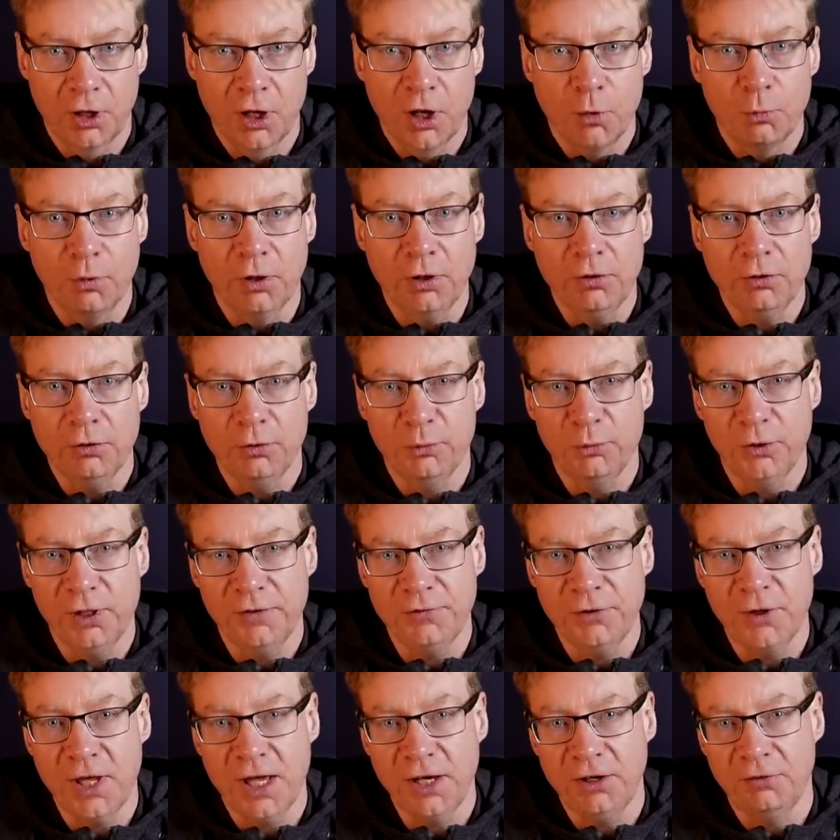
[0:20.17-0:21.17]
Well, what if
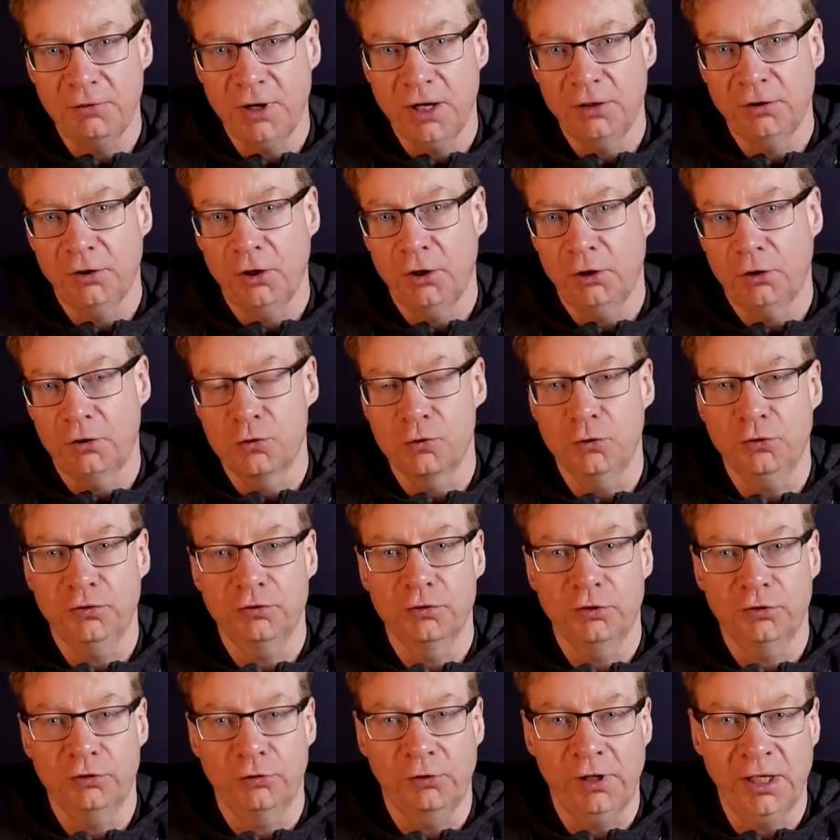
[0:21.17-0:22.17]
you had around a quarter
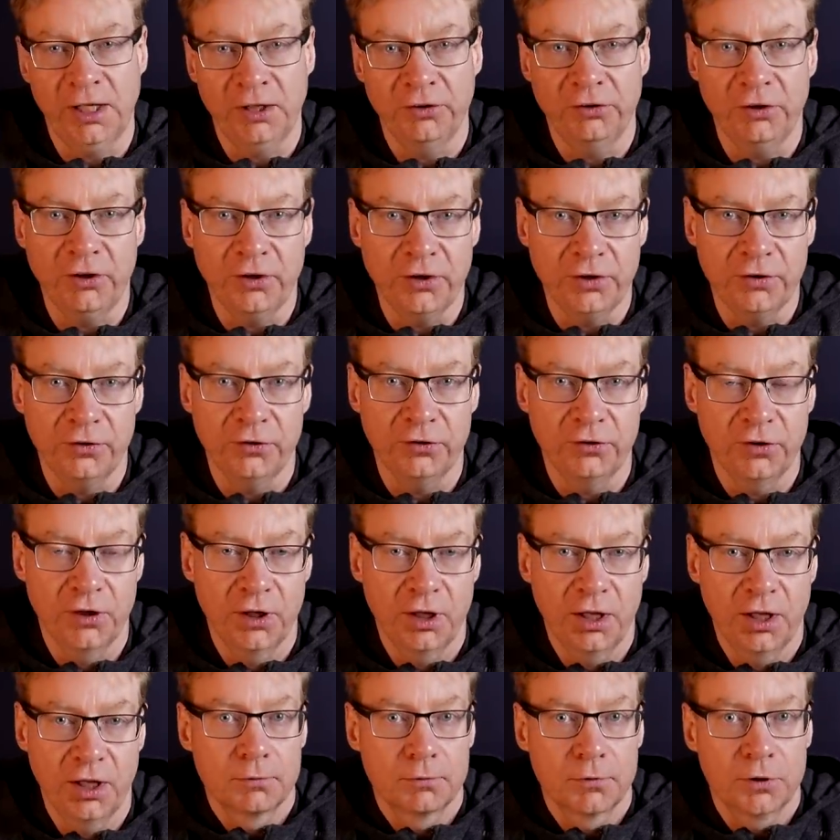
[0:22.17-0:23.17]
of a trillion dollars,
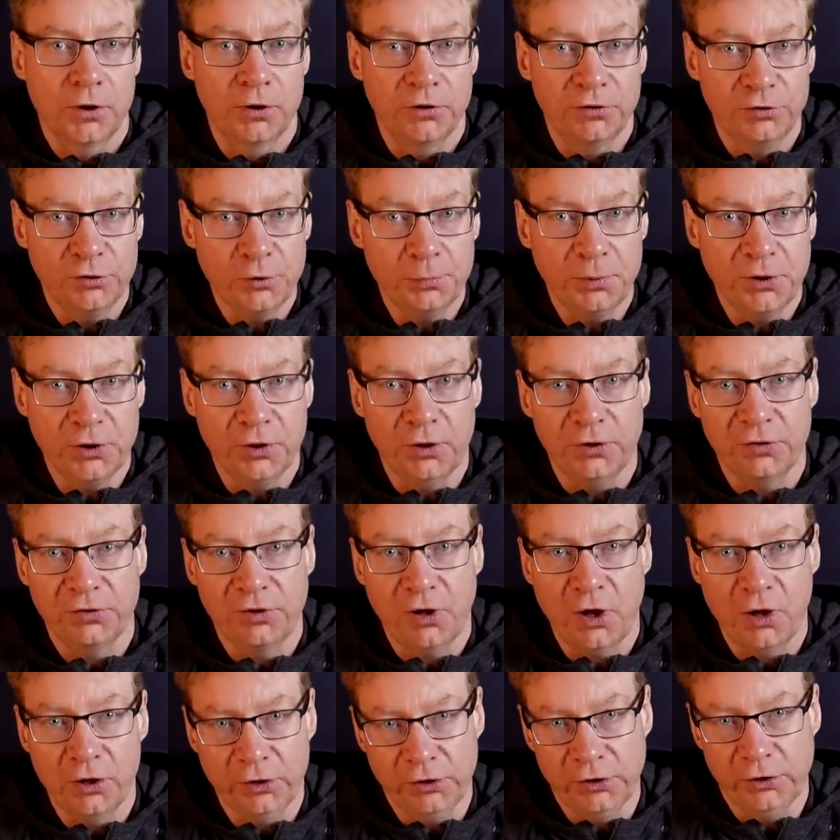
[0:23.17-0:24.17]
and super yachts
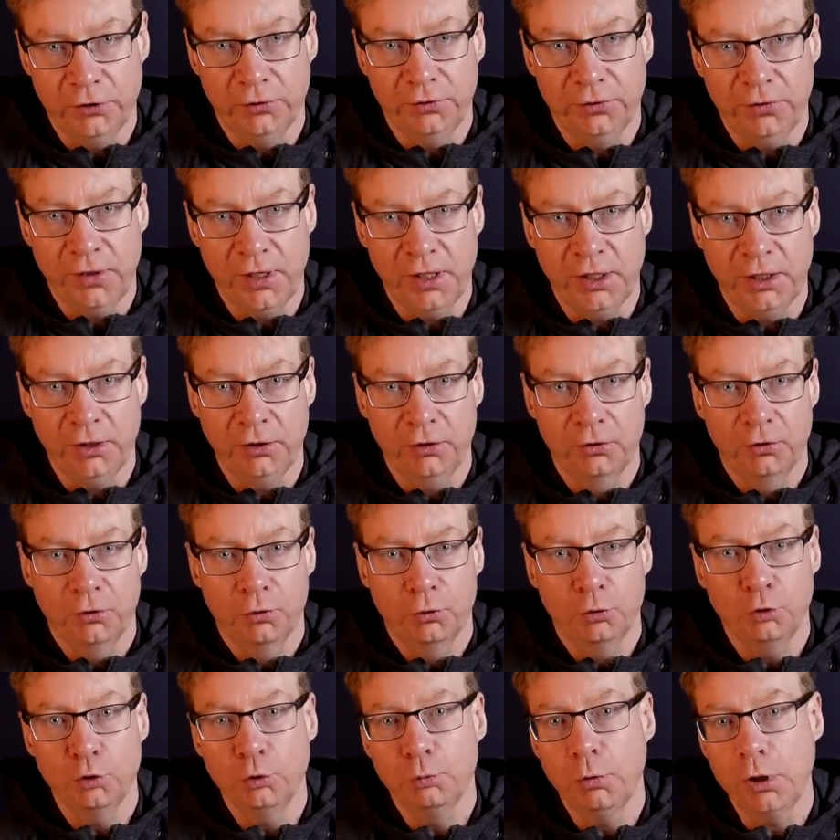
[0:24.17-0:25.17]
aren't your thing,
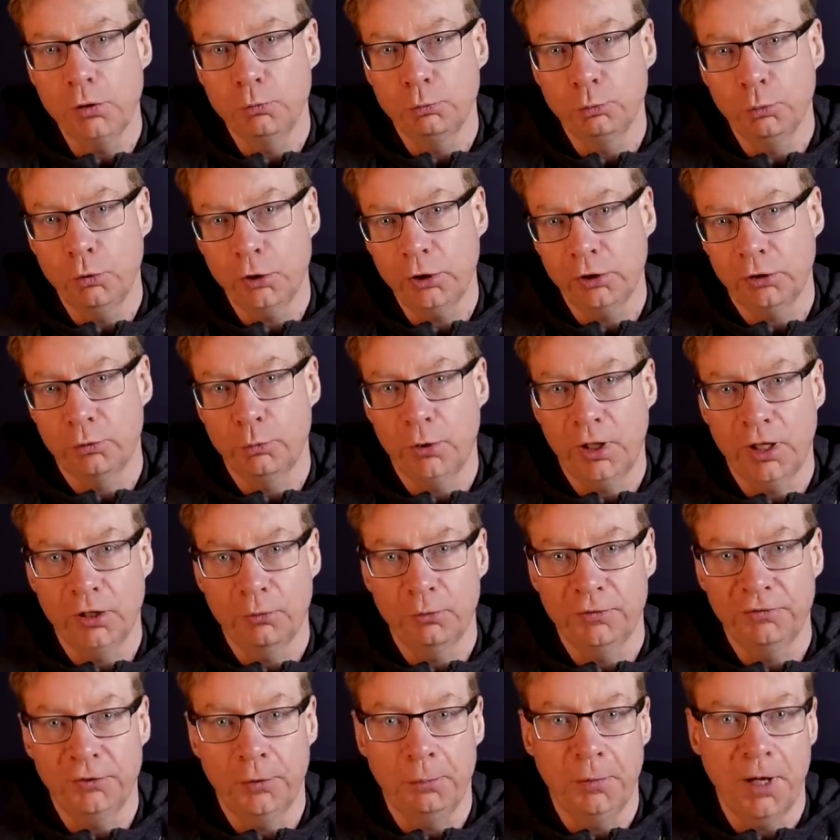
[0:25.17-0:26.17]
or won't work well
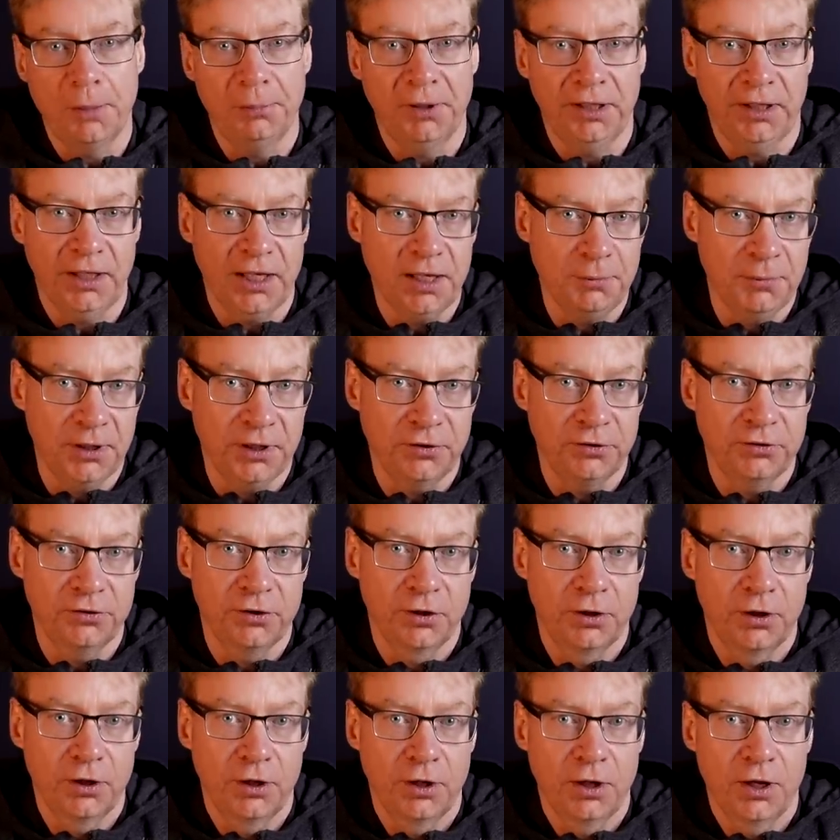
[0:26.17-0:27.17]
with your public image?
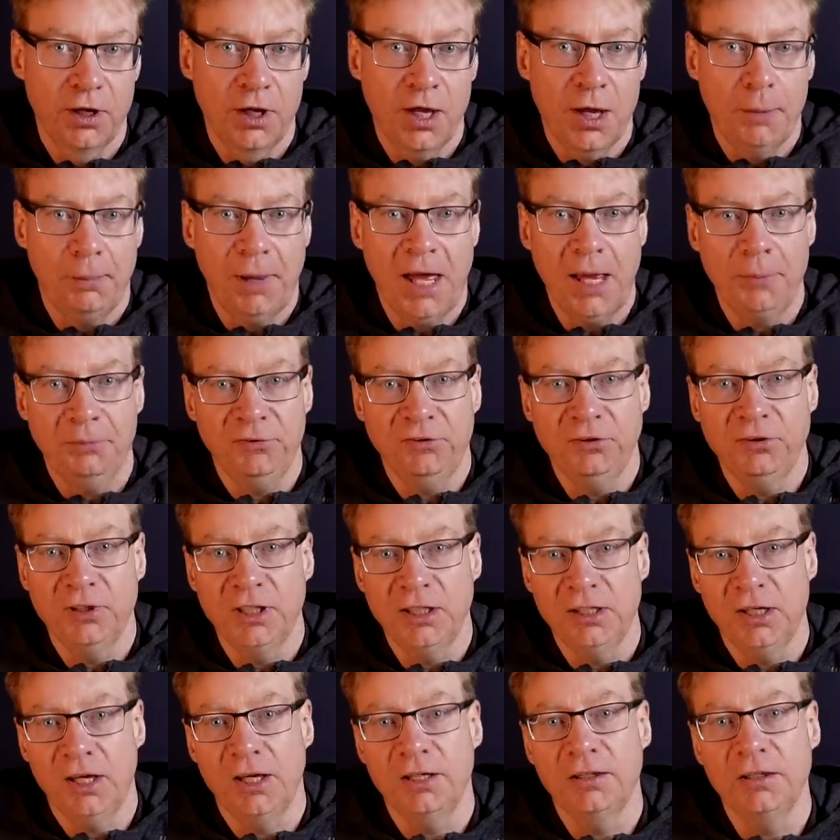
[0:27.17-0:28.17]
Perhaps you
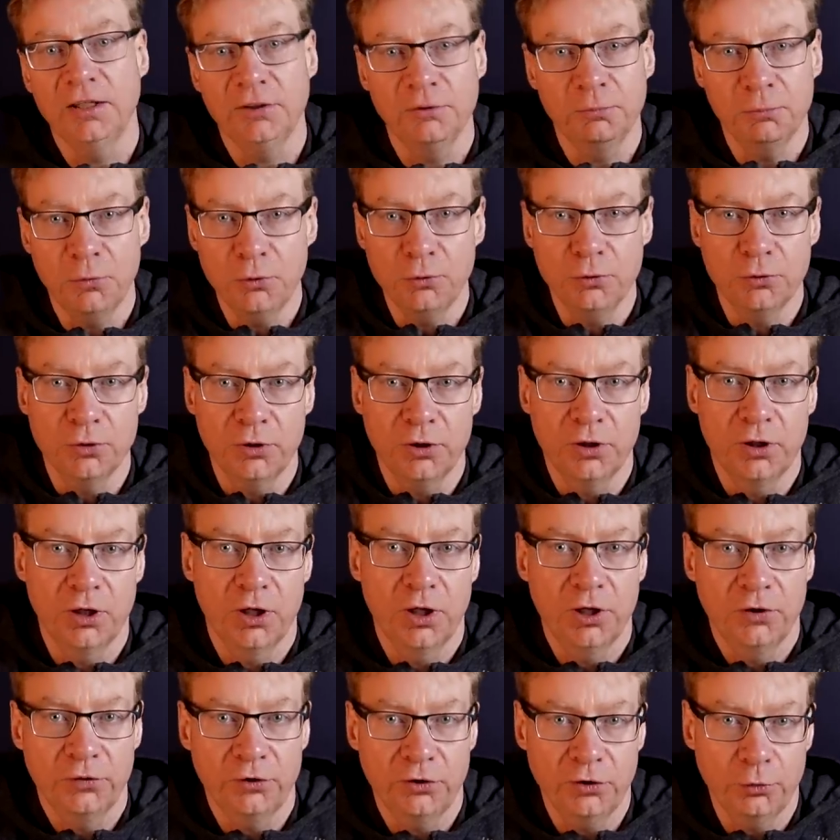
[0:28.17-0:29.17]
need a little more
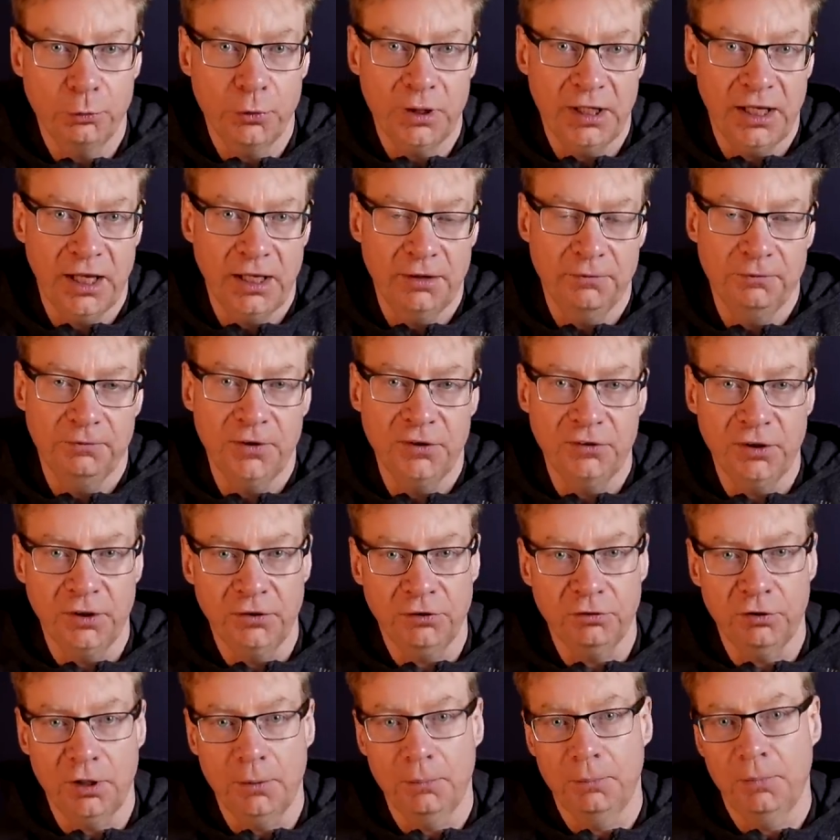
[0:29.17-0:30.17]
than a weekend fishing
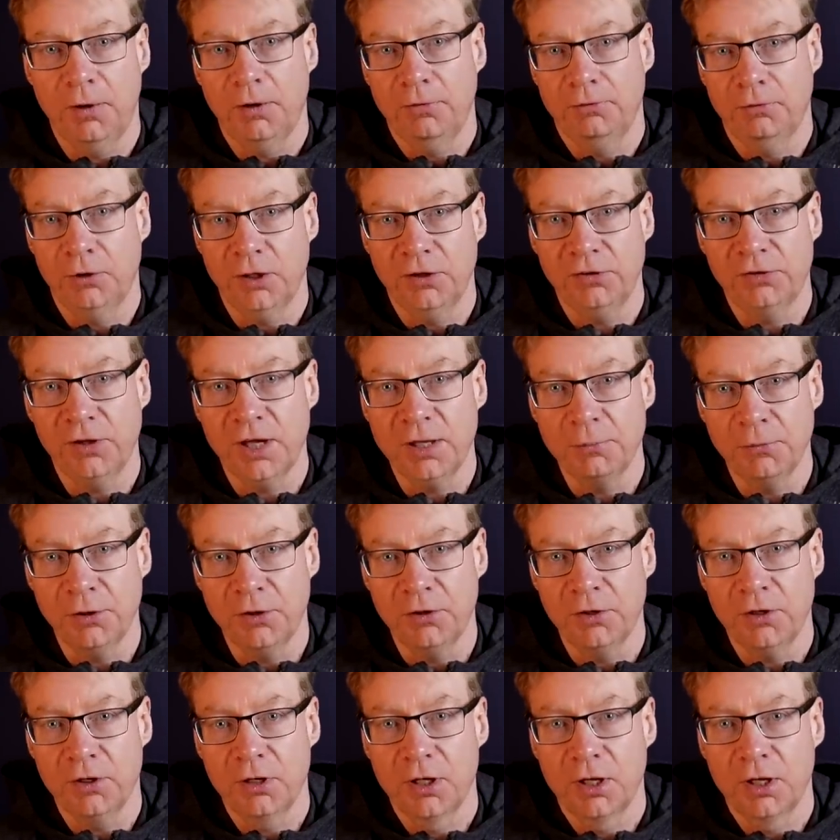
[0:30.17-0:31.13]
trip for excitement.